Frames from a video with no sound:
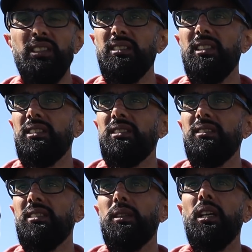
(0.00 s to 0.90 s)

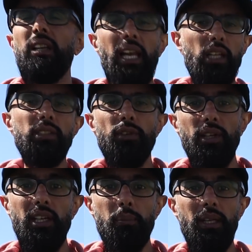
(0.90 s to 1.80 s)
The clouds have
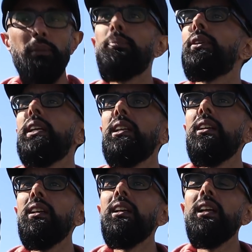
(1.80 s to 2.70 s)
already been
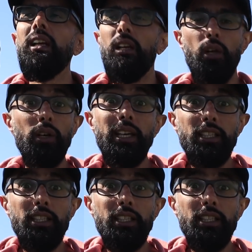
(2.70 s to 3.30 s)
long